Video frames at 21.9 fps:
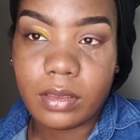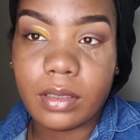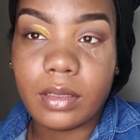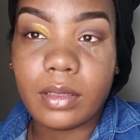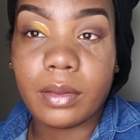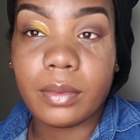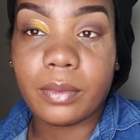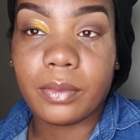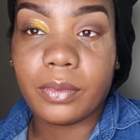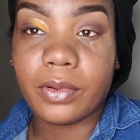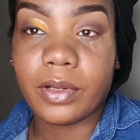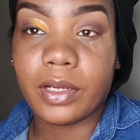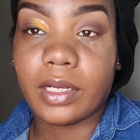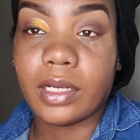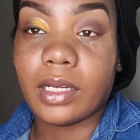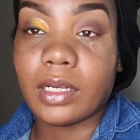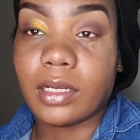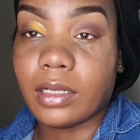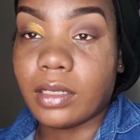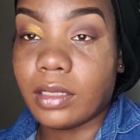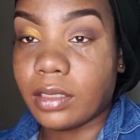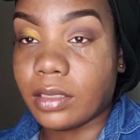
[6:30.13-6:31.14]
and pray that
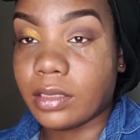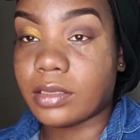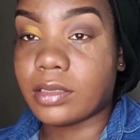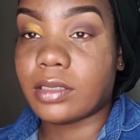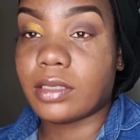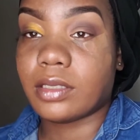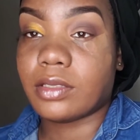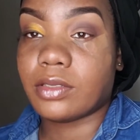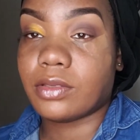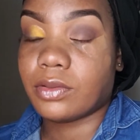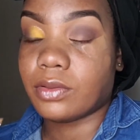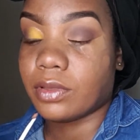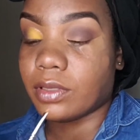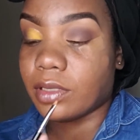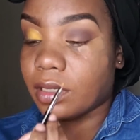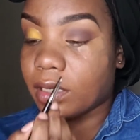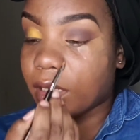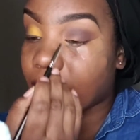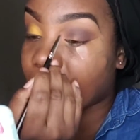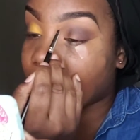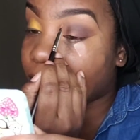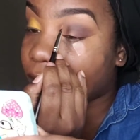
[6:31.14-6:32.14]
it looks sort
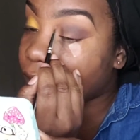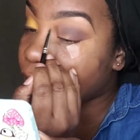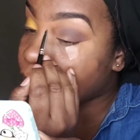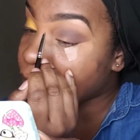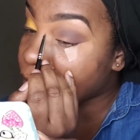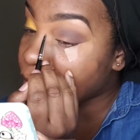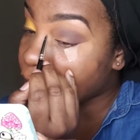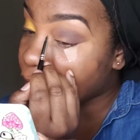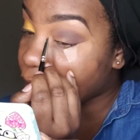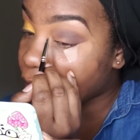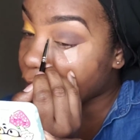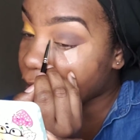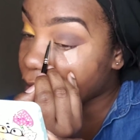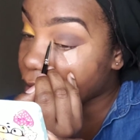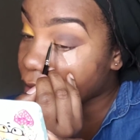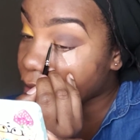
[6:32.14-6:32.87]
of like that side.